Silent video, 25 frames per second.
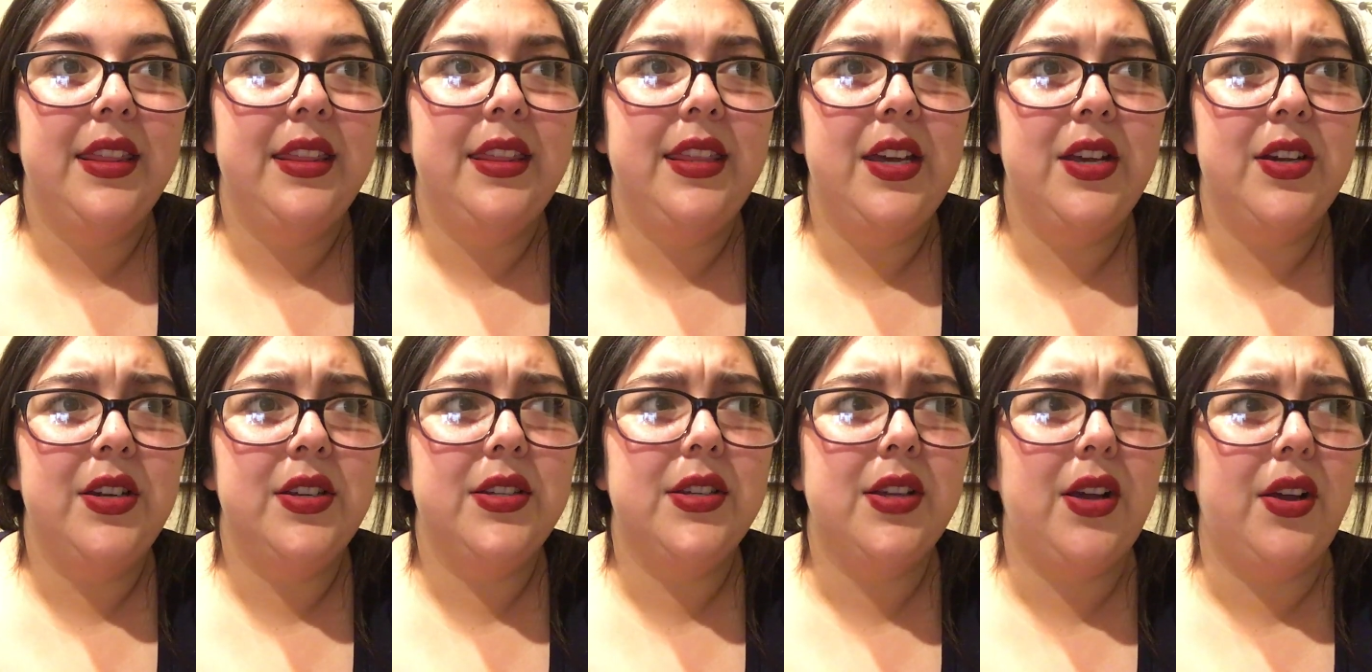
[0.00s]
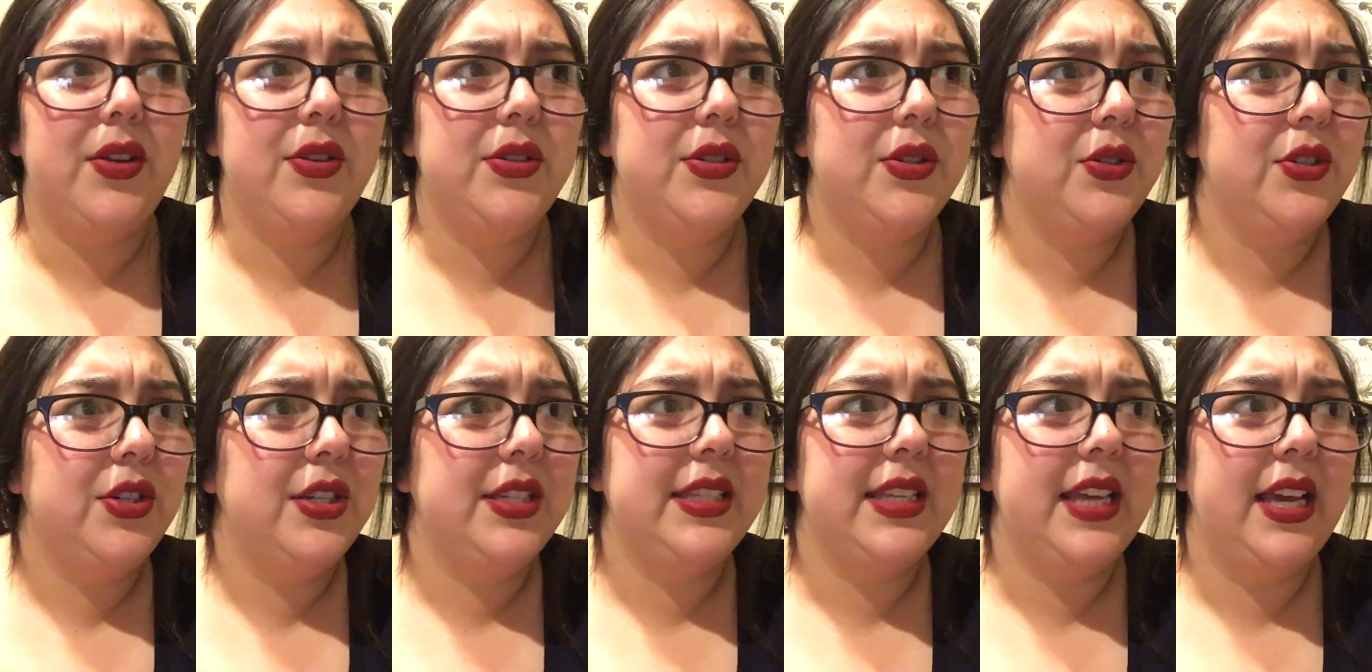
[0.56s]
There's also
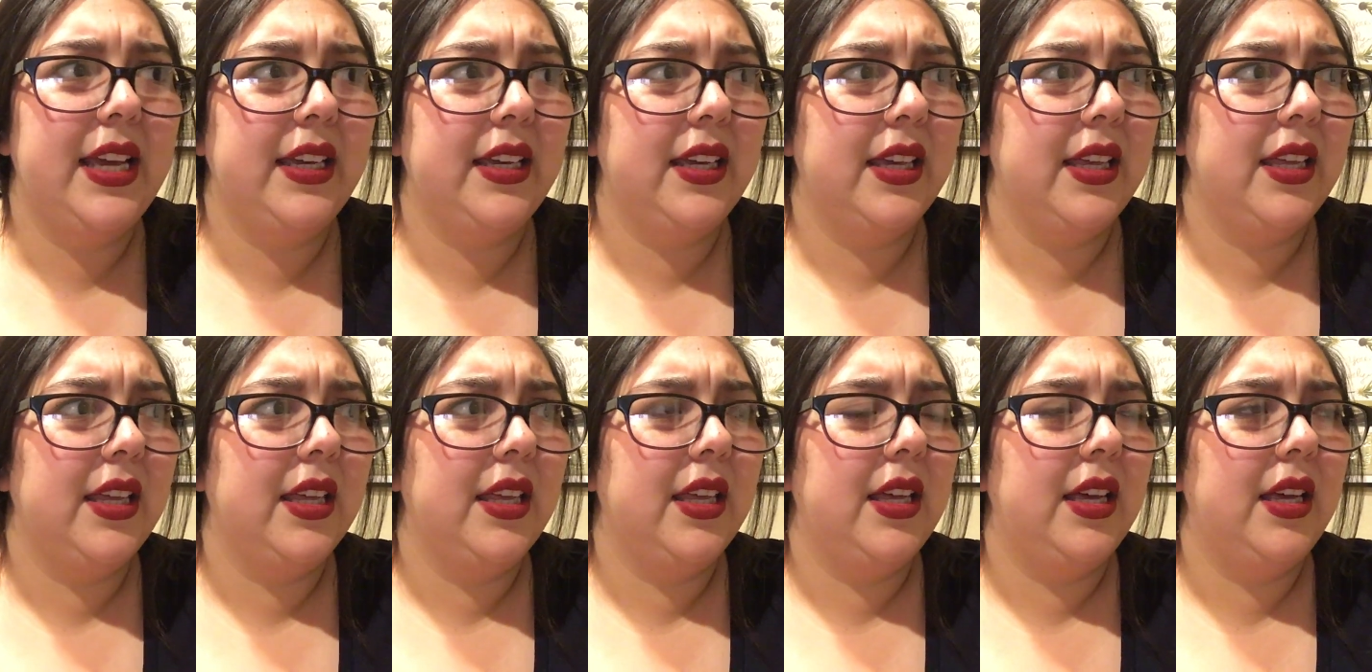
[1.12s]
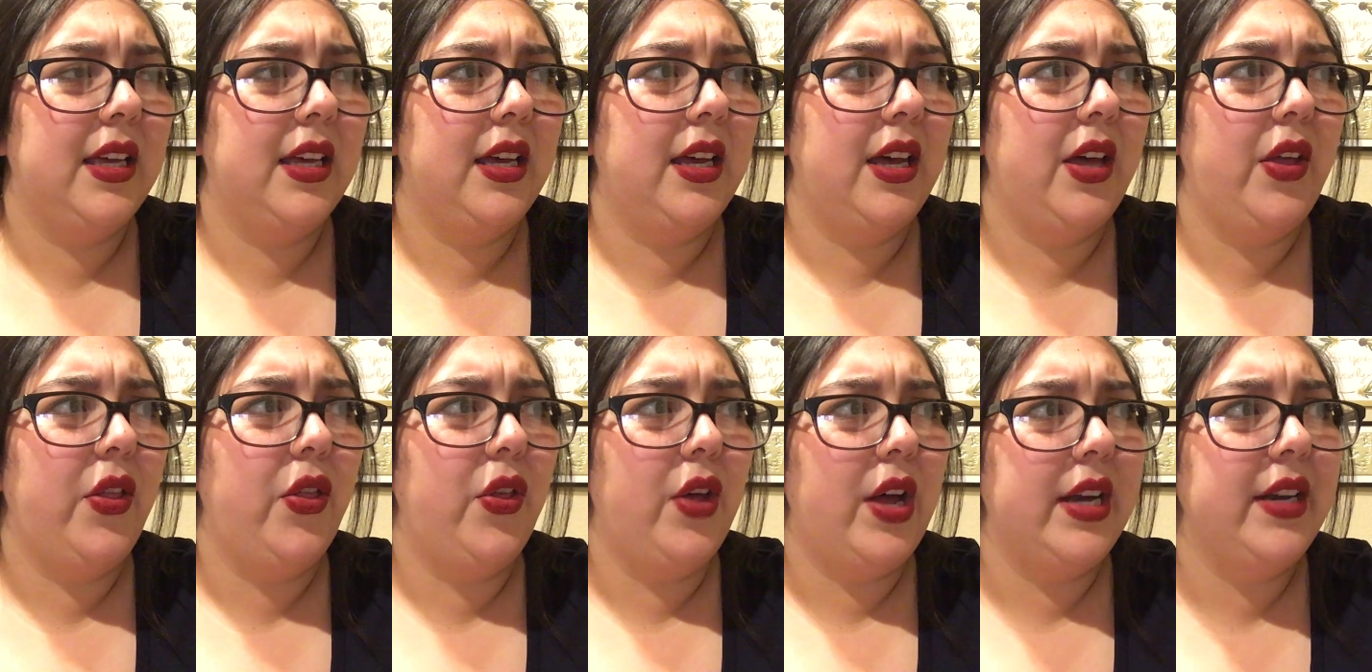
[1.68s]
just like
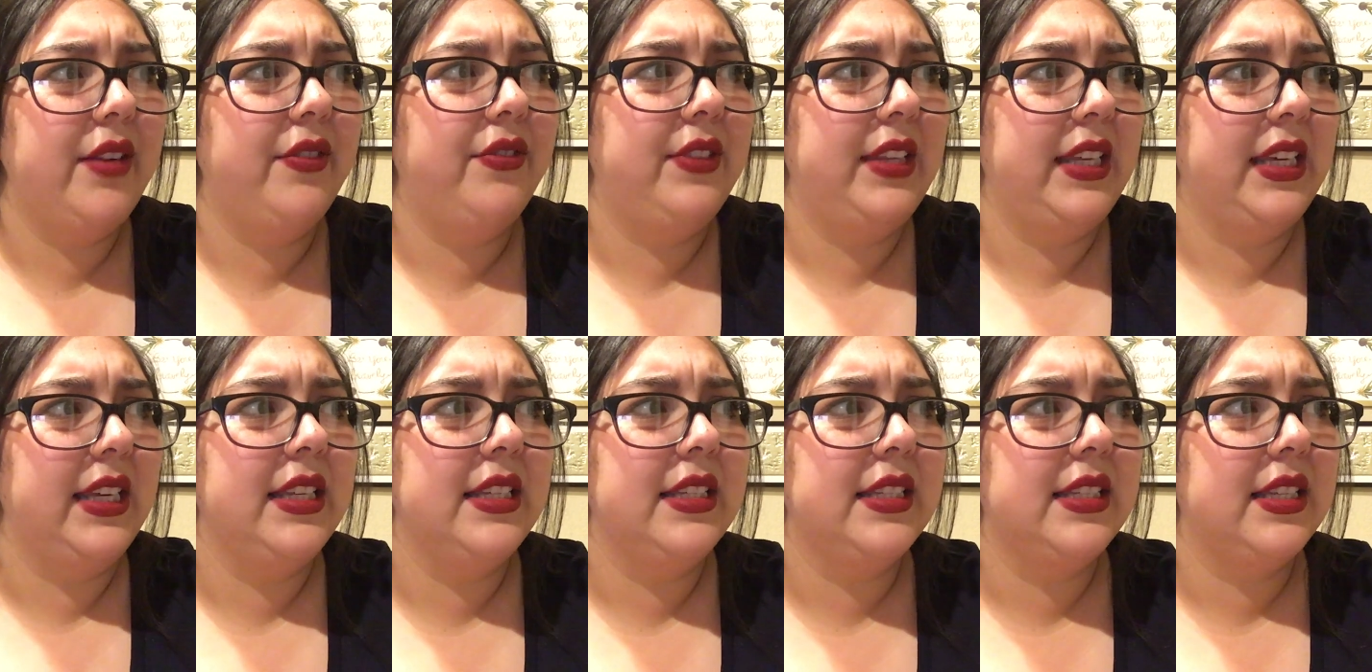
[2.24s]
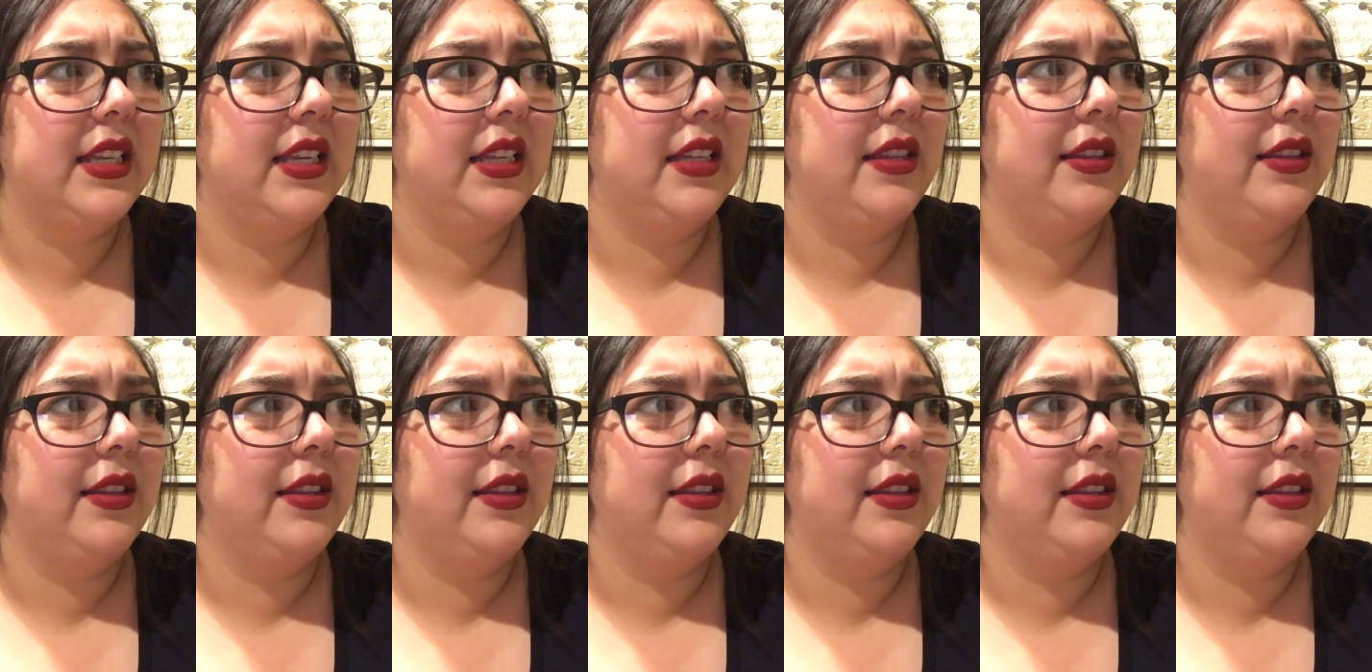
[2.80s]
a lot of things